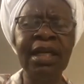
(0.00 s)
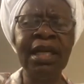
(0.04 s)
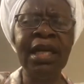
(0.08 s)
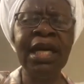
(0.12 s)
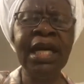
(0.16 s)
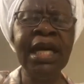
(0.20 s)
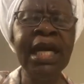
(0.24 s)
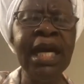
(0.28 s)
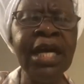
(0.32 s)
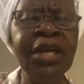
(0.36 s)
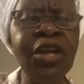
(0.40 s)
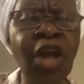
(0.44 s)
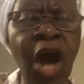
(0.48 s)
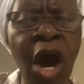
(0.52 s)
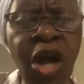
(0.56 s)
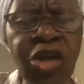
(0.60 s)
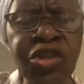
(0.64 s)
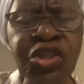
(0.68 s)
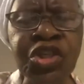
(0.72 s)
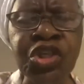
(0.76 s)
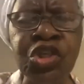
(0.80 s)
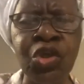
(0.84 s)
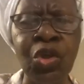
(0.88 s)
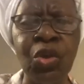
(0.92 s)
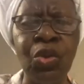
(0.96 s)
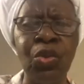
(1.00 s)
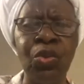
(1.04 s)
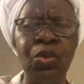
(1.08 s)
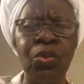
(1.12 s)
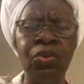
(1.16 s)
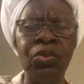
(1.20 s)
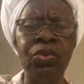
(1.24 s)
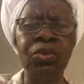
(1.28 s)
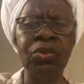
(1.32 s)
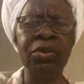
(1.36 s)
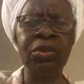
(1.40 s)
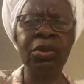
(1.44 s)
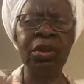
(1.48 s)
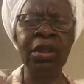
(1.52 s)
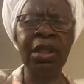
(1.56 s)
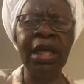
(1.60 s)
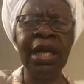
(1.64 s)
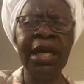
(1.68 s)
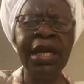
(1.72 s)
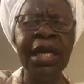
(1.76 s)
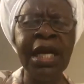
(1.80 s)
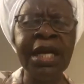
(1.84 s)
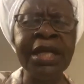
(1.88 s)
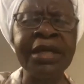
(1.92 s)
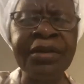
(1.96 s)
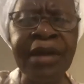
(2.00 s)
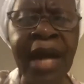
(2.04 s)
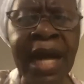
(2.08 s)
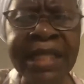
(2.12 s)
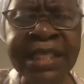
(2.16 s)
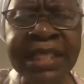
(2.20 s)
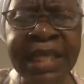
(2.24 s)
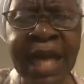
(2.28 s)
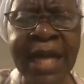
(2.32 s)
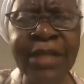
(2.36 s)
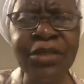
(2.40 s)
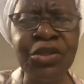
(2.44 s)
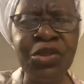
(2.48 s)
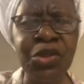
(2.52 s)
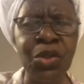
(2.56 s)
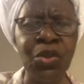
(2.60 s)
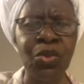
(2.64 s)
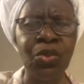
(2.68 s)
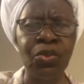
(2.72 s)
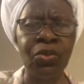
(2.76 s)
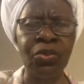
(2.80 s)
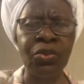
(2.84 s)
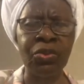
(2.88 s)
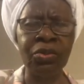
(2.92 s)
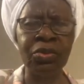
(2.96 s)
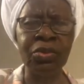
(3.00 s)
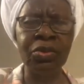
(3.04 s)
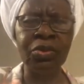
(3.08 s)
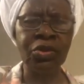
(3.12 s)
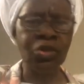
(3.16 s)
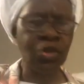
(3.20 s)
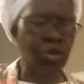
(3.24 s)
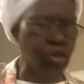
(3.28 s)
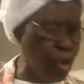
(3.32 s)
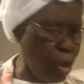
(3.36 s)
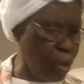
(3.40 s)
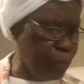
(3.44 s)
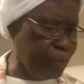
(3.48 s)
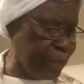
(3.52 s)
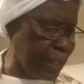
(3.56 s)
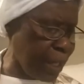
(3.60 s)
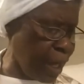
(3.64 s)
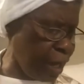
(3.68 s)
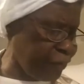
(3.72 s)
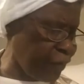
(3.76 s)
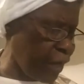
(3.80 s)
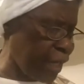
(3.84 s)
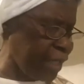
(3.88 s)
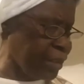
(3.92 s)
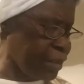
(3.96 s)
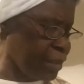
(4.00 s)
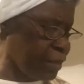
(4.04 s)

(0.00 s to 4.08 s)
He knows you. He created you. So, beloved,